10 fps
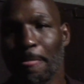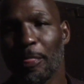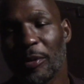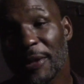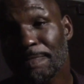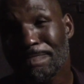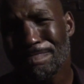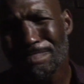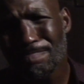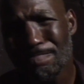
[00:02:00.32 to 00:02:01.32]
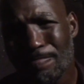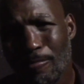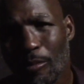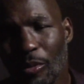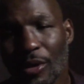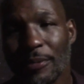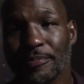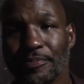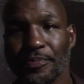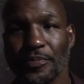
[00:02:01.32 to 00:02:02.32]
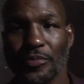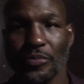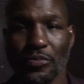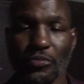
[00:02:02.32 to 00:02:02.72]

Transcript: Do you have these connections with